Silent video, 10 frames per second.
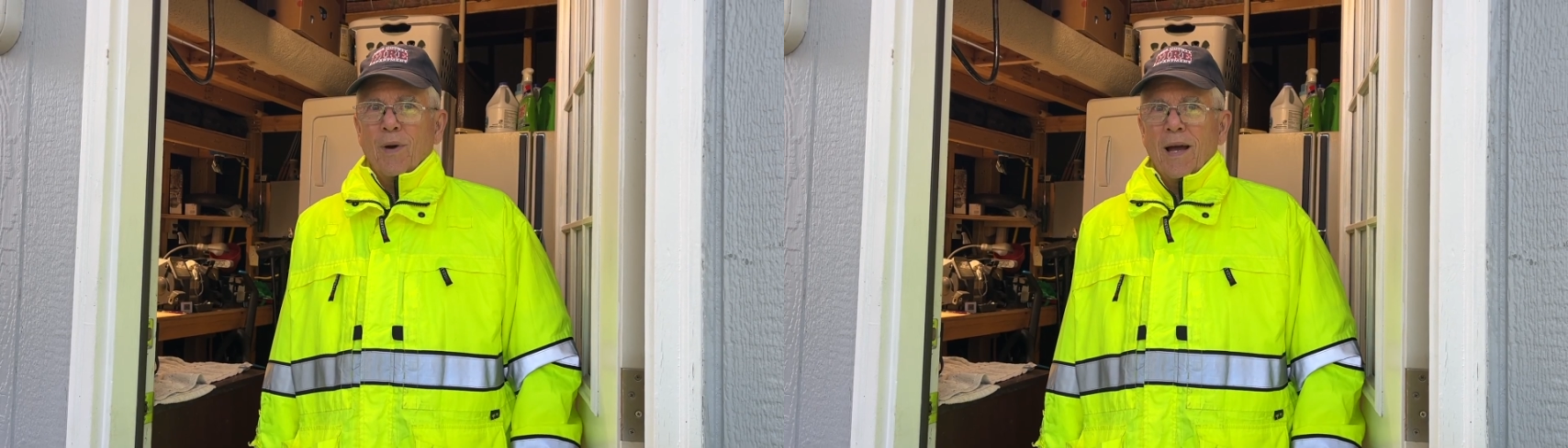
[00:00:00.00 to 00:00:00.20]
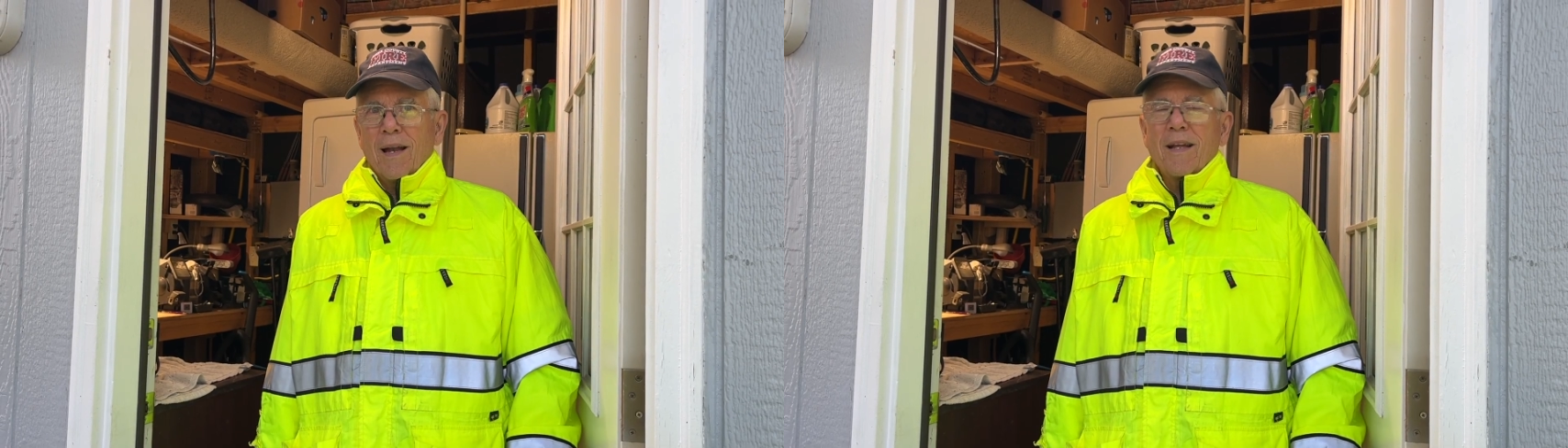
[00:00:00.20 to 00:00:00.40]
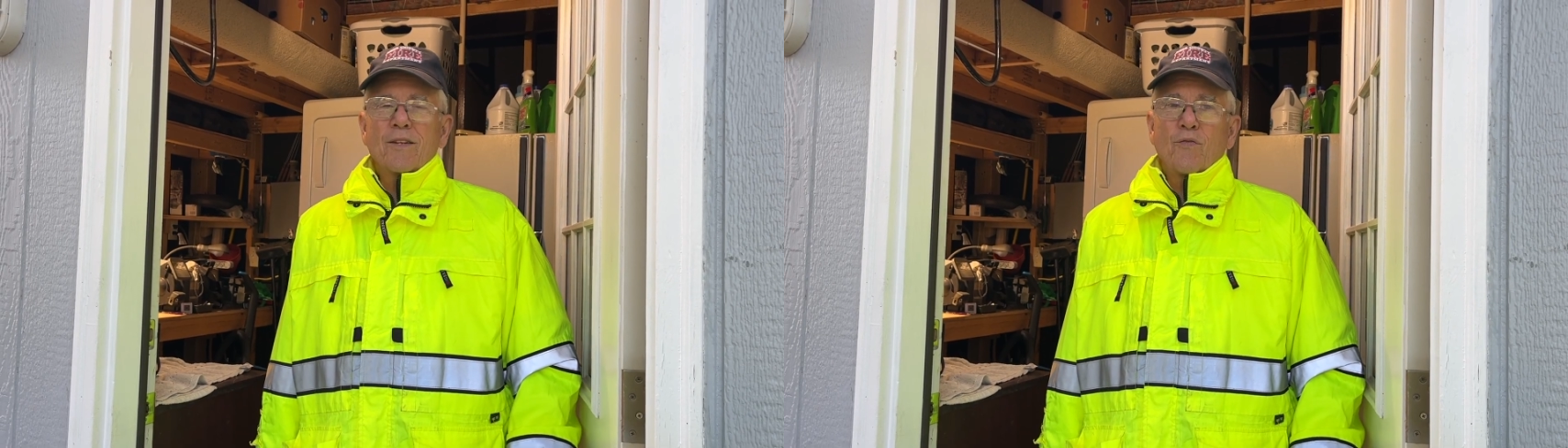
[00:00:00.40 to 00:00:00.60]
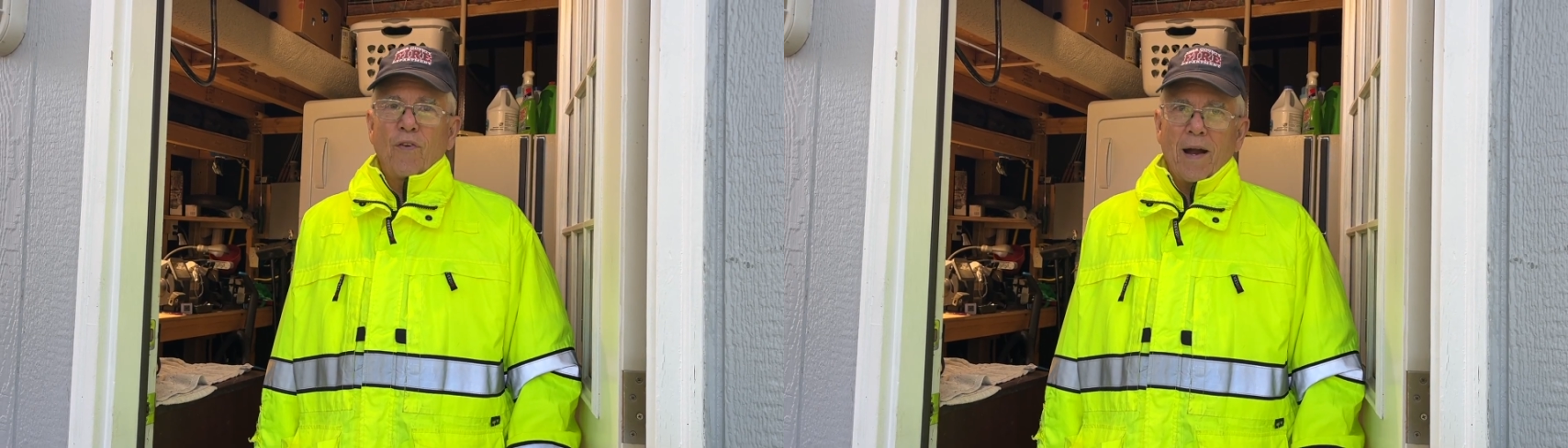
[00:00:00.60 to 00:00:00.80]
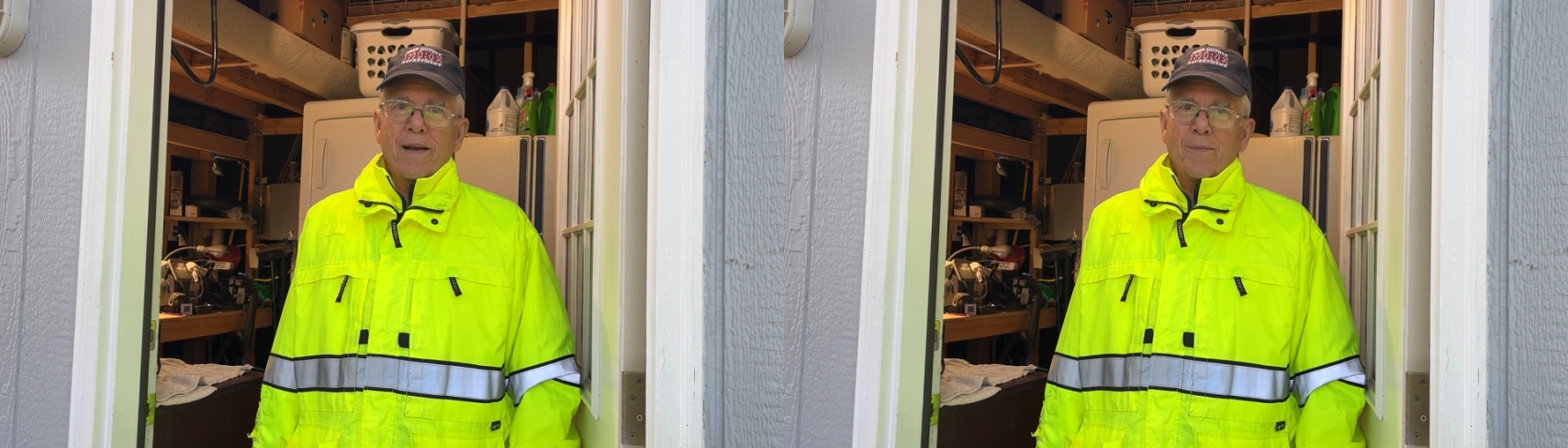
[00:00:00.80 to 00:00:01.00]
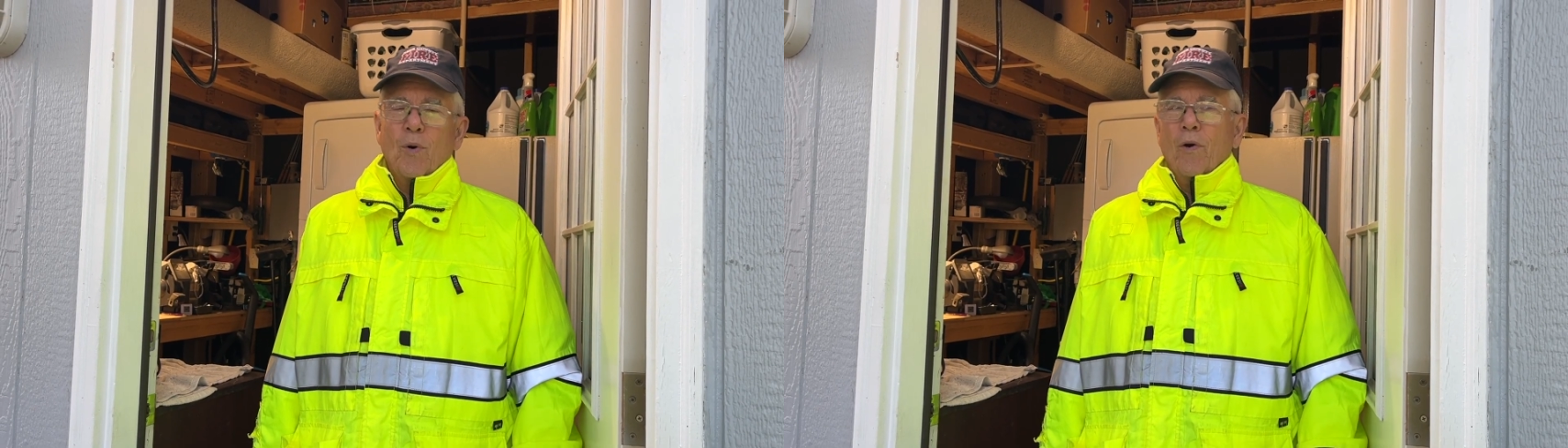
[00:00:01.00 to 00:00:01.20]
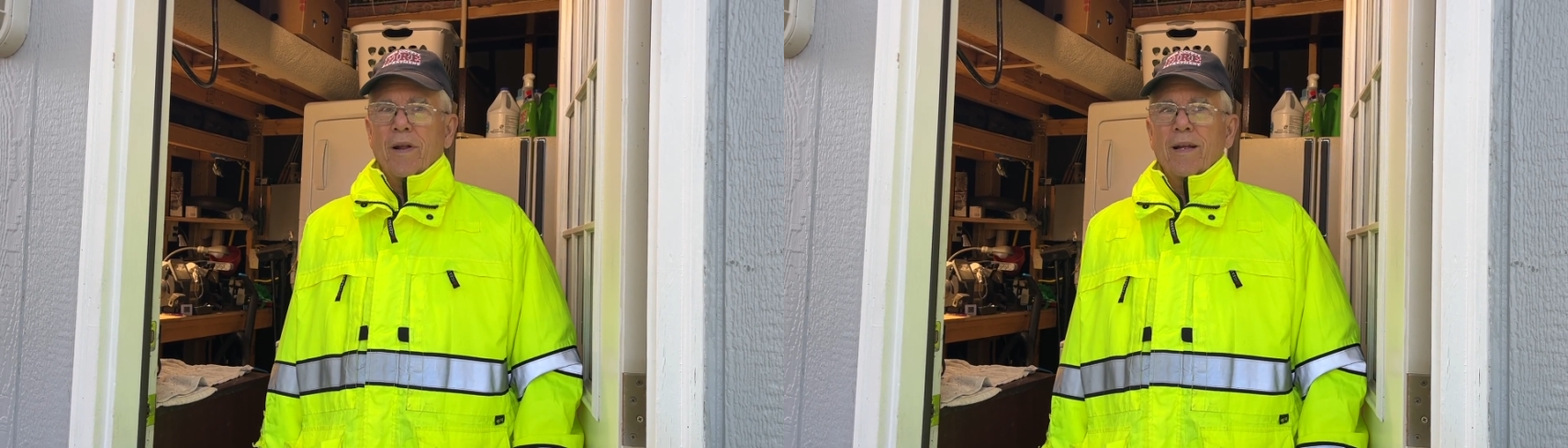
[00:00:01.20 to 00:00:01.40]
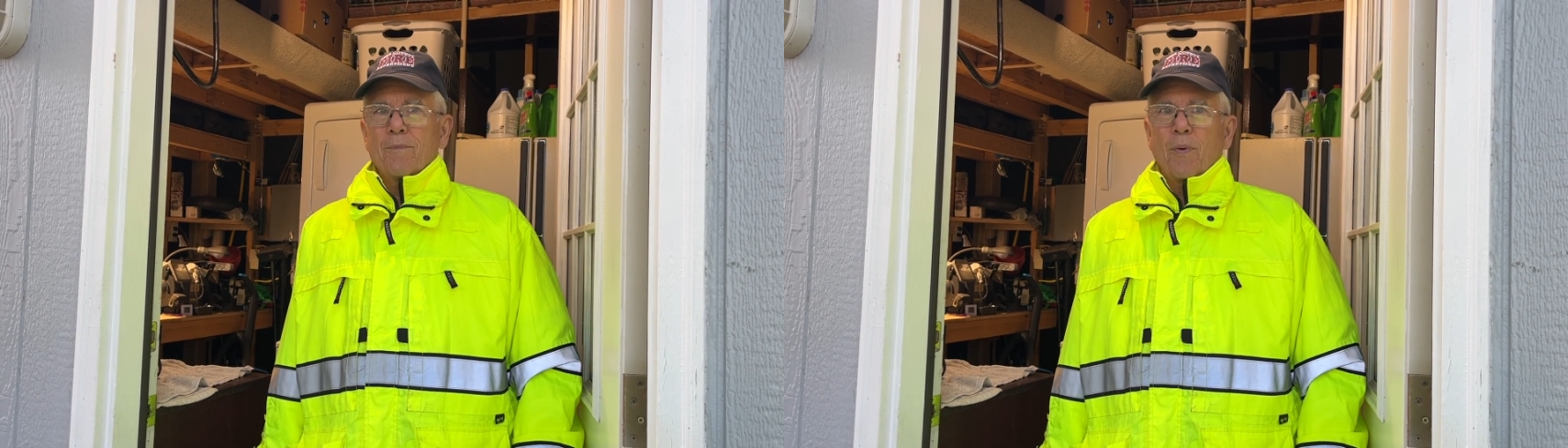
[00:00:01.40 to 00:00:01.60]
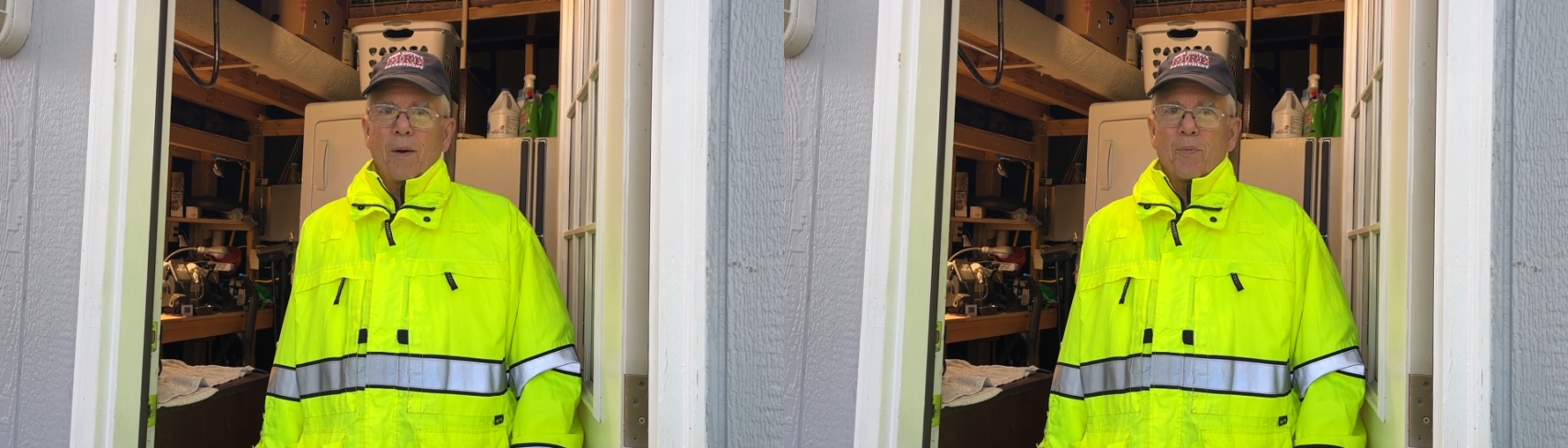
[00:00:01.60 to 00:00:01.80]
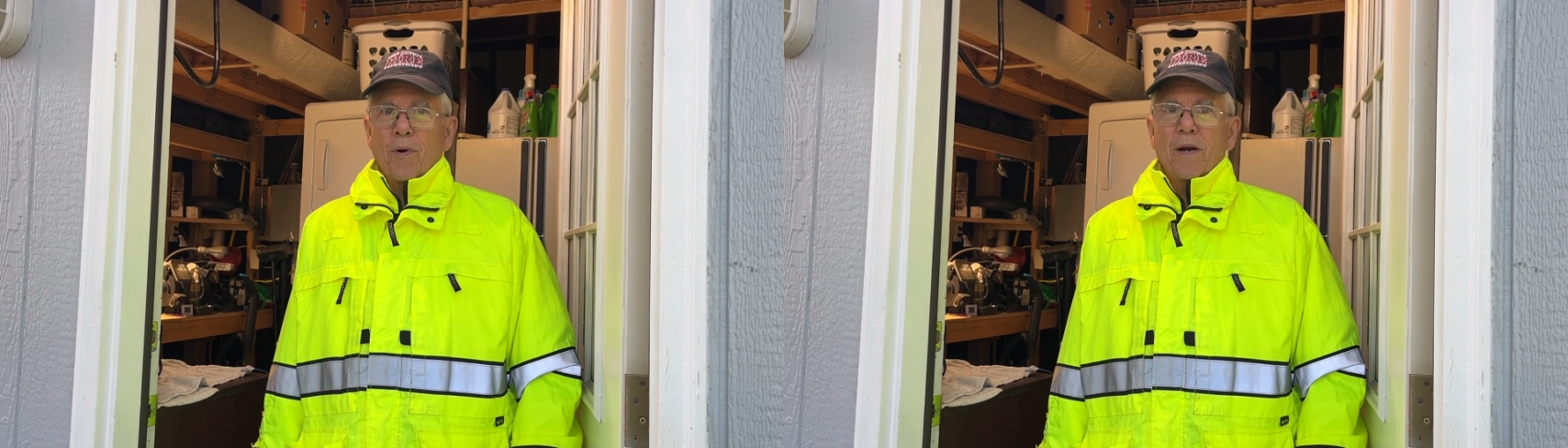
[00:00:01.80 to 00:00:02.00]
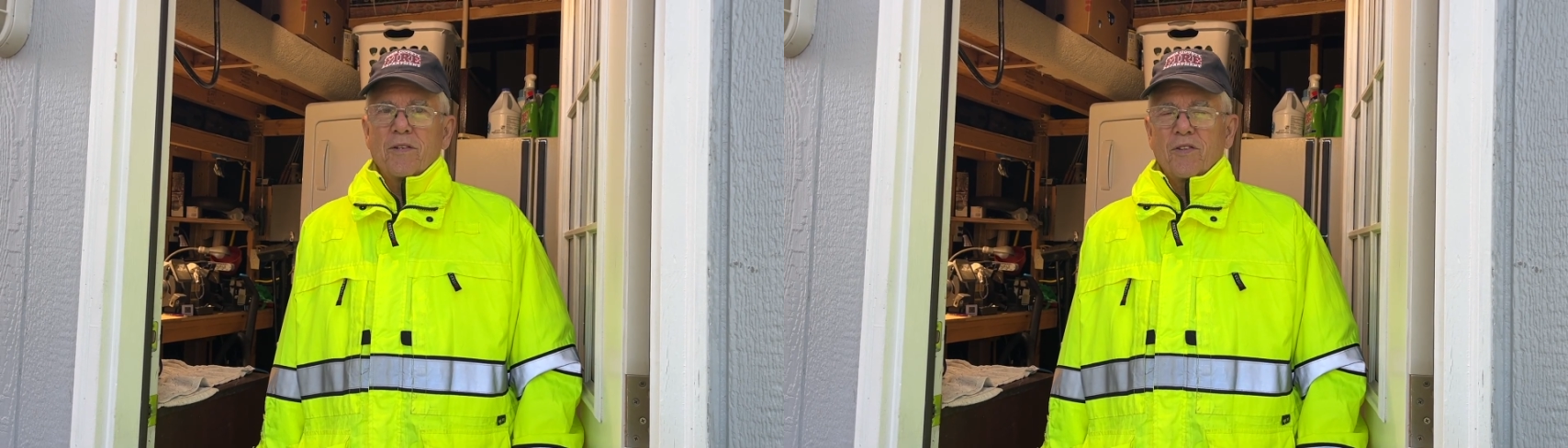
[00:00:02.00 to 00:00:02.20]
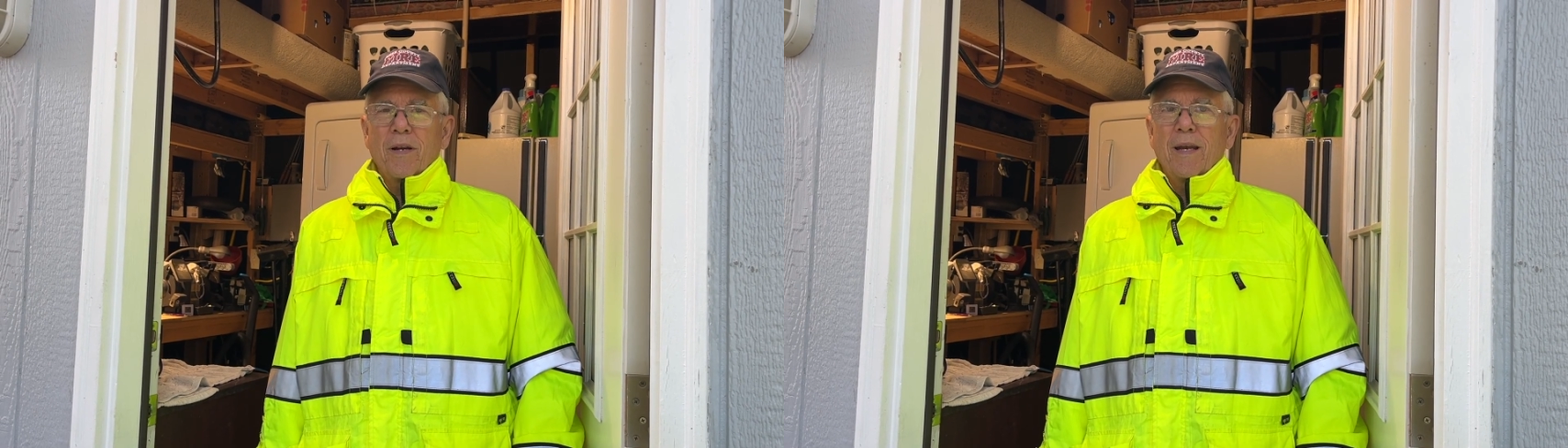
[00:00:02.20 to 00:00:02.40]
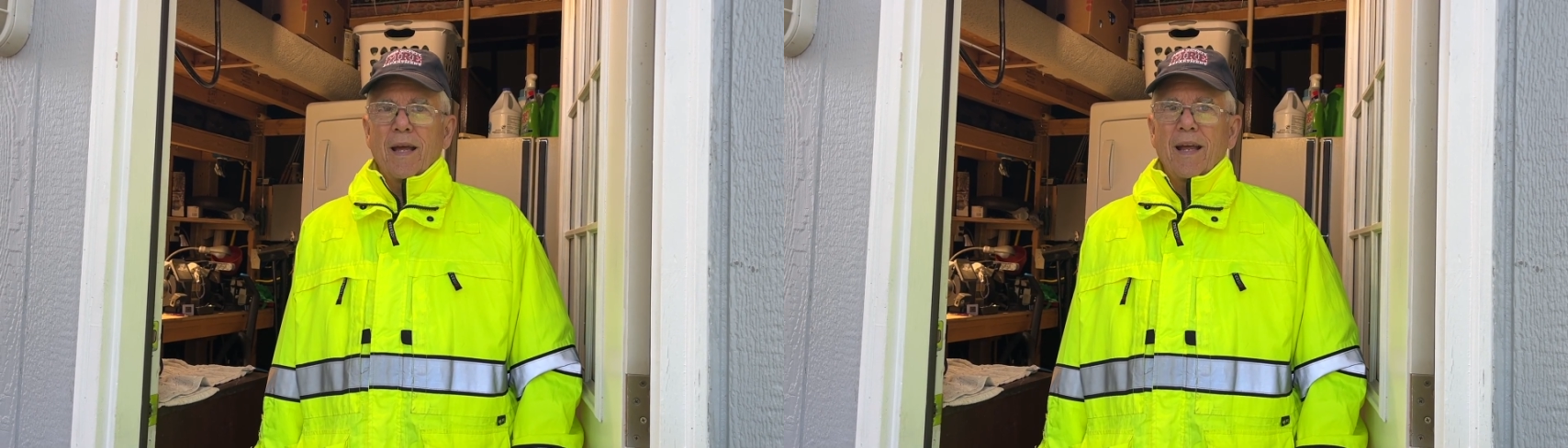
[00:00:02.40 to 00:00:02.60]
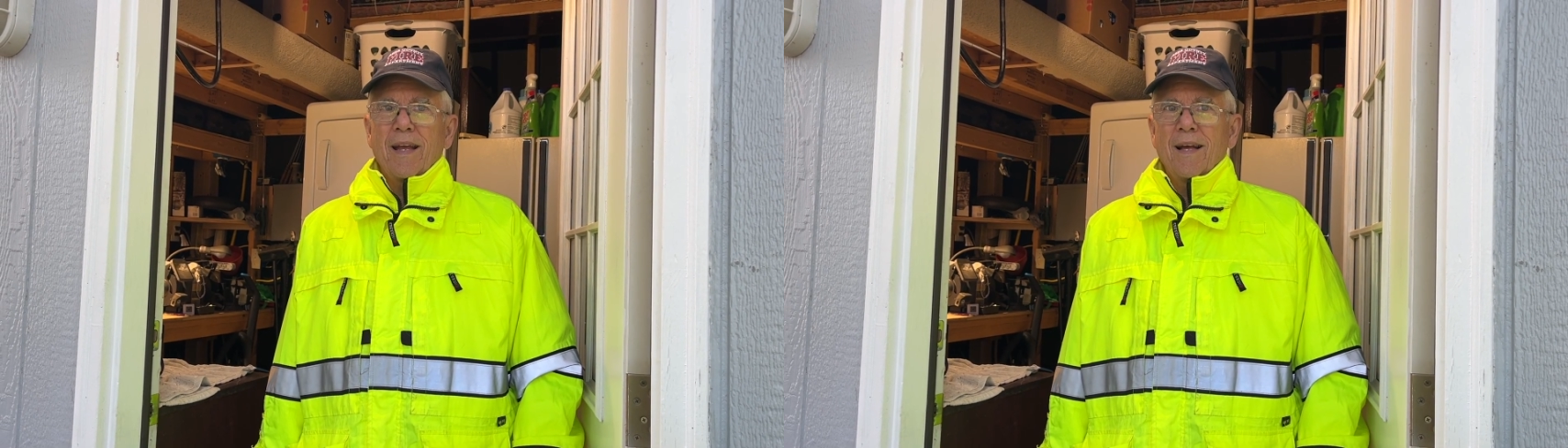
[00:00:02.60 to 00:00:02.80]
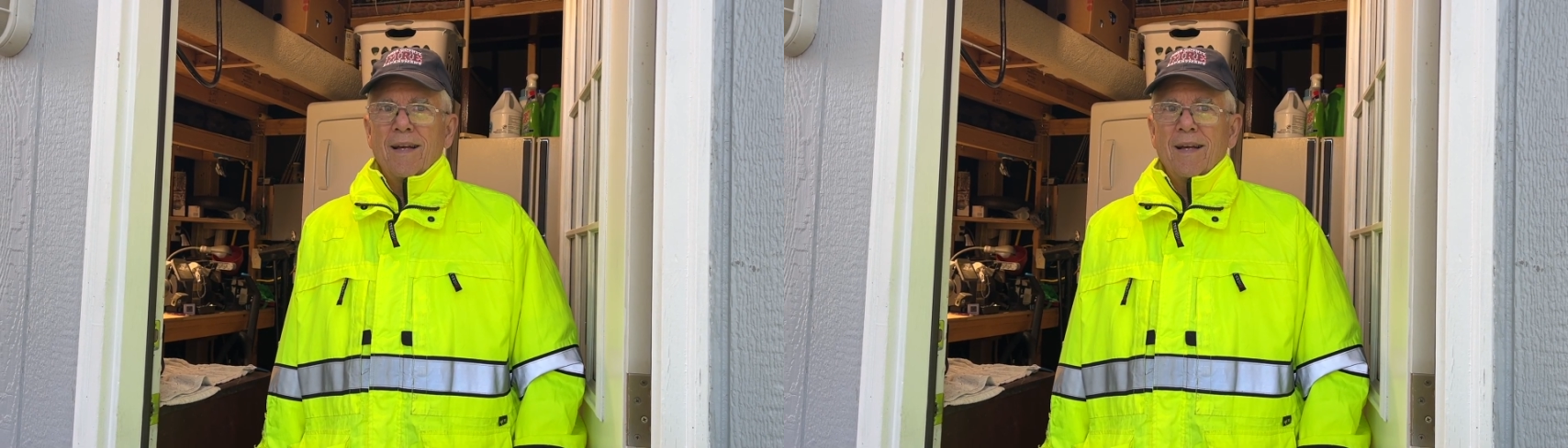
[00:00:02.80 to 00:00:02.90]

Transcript: Well, it's Friday morning, preparation day.